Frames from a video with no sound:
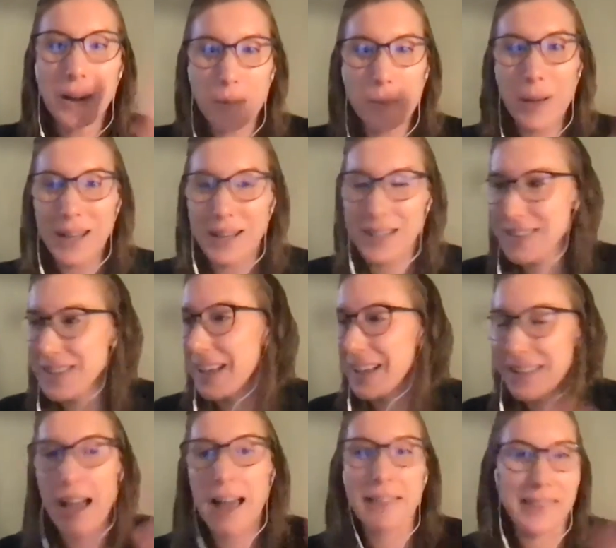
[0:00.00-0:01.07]
But it's like
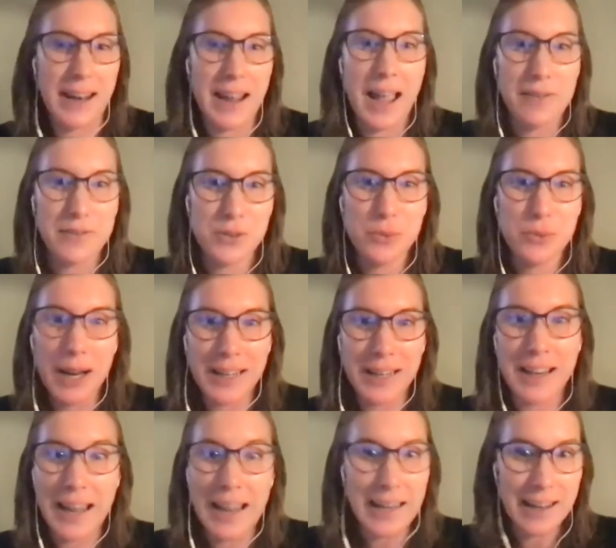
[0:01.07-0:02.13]
not that I have to write
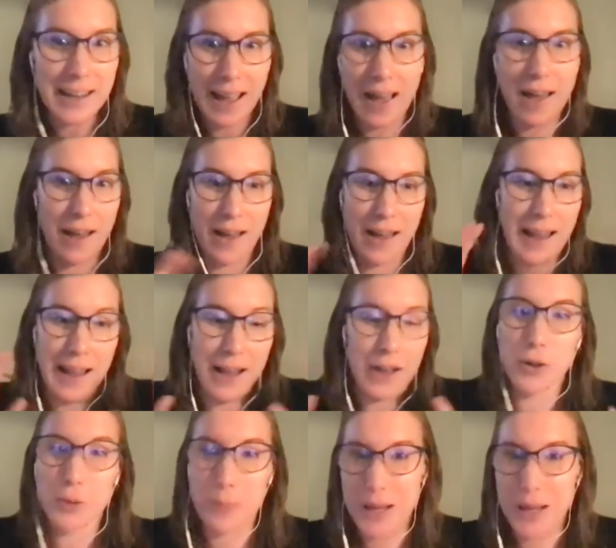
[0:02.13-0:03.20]
an
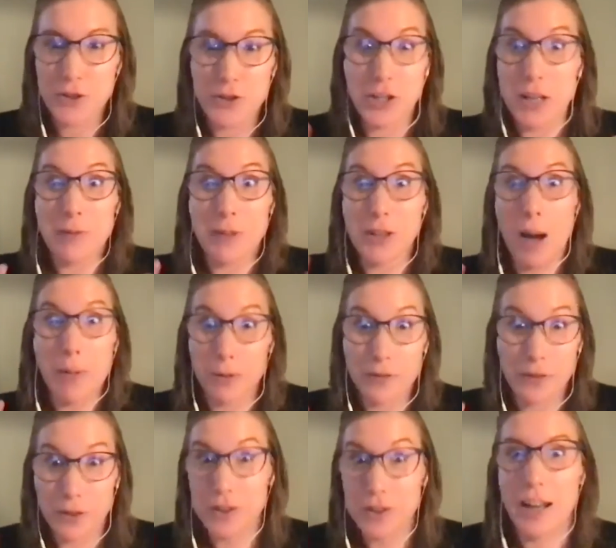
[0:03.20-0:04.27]
800-page David
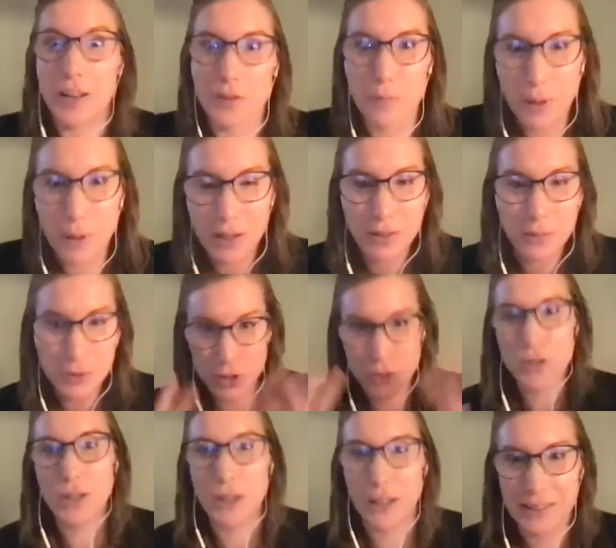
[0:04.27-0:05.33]
Copperfield kind of book, which
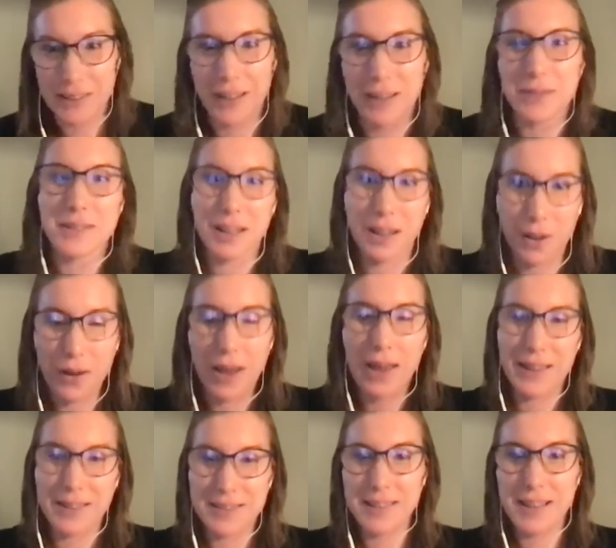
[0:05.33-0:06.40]
is good. I was like, okay,
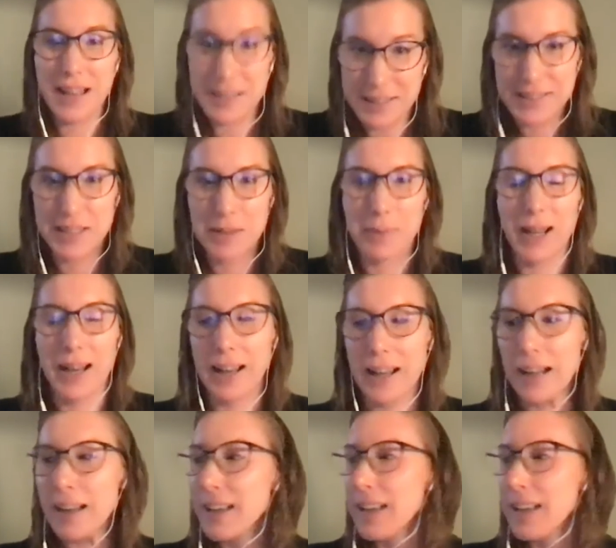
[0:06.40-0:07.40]
that's less intimidating.